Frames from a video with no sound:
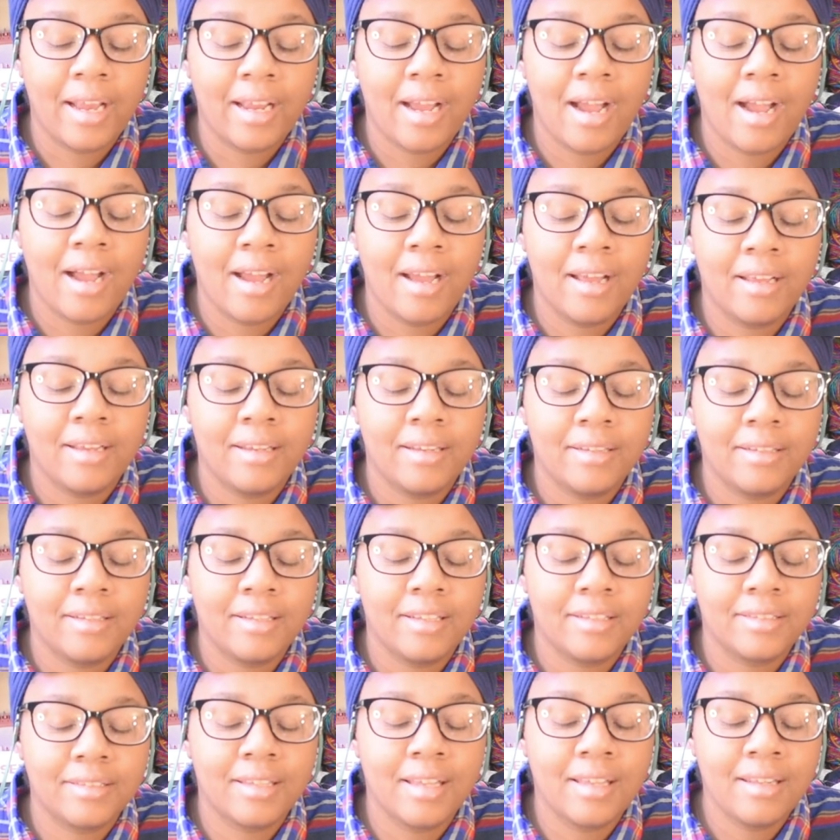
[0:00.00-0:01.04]
got
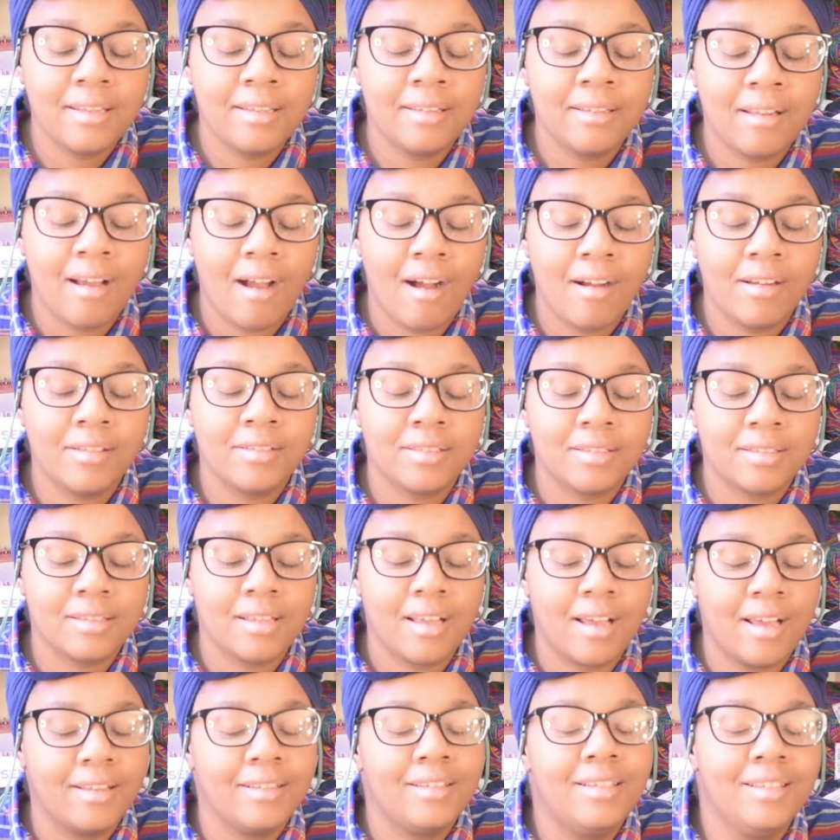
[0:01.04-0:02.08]
a sudden
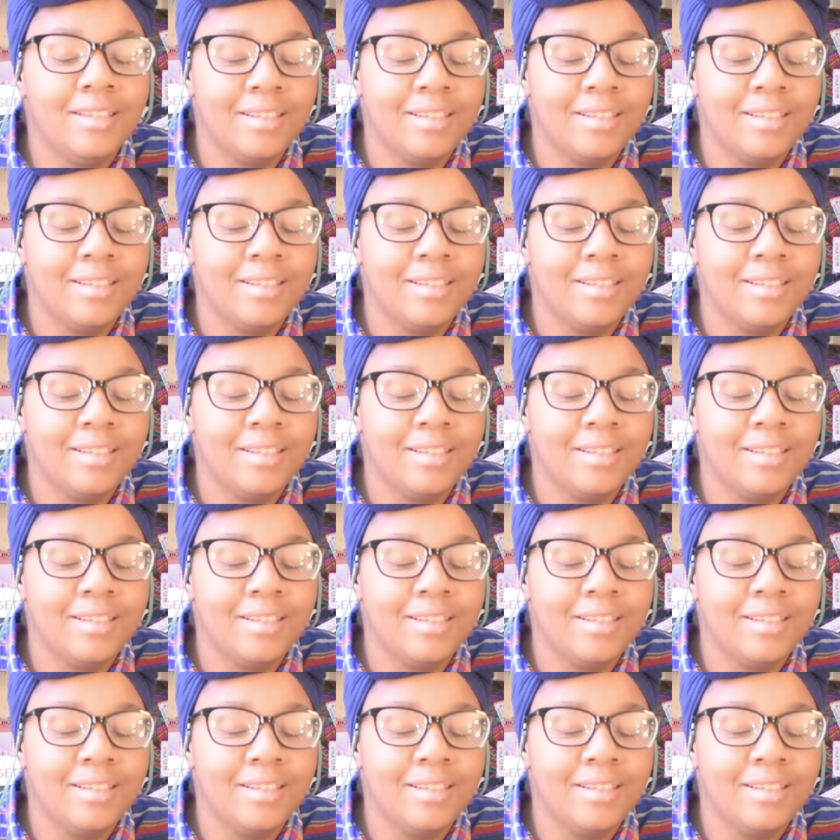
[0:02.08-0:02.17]
onslaught